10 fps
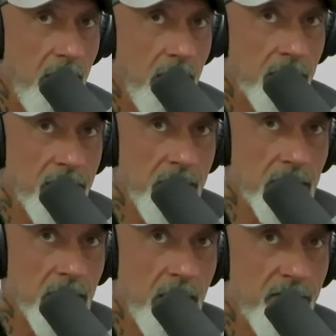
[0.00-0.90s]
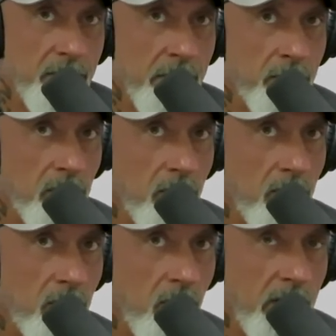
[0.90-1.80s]
I don't think a lot of
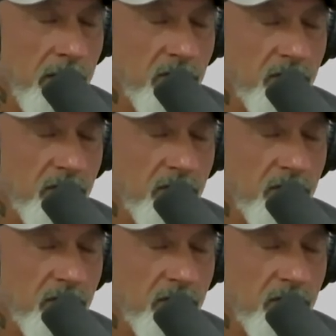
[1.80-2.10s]
people want to even